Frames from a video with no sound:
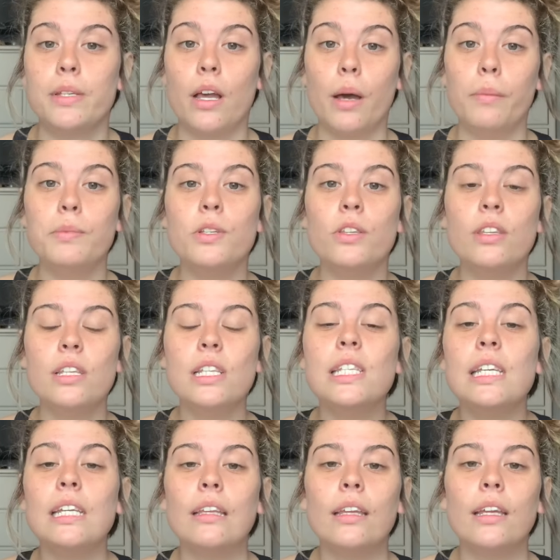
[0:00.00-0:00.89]
up to the
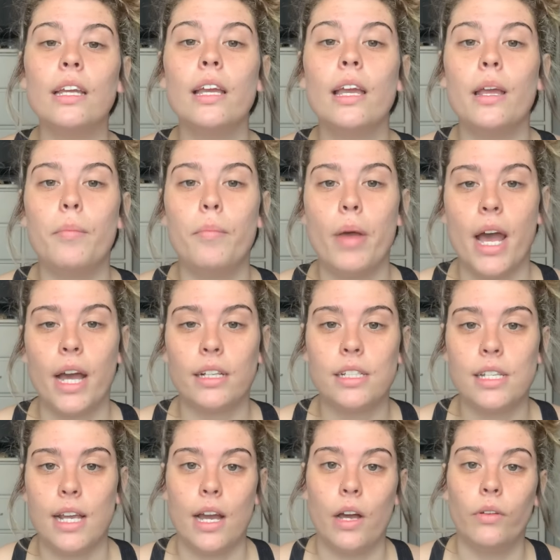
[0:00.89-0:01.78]
ceiling and back
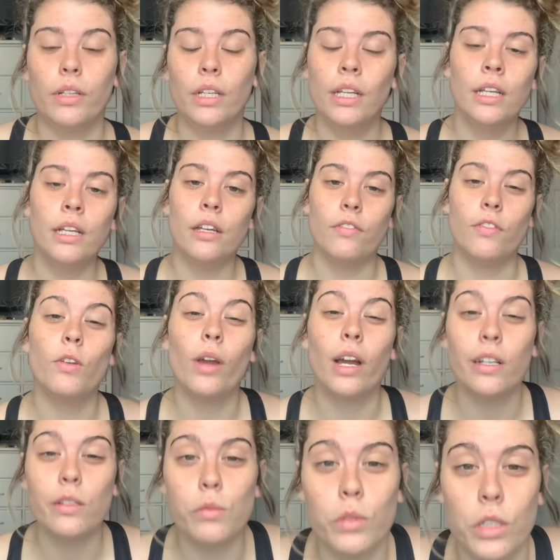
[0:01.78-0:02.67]
down. If you
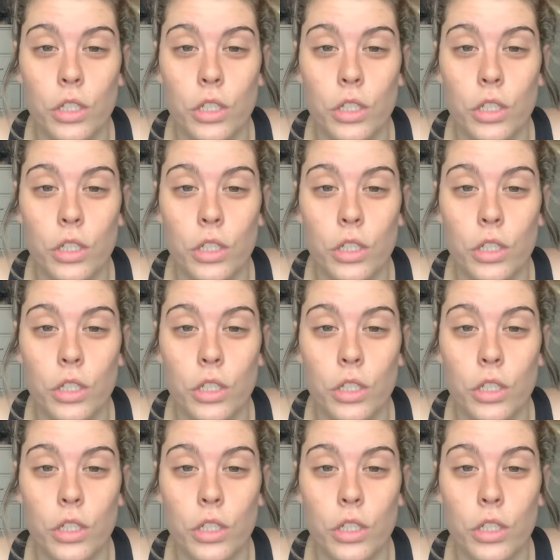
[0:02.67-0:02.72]
guys want a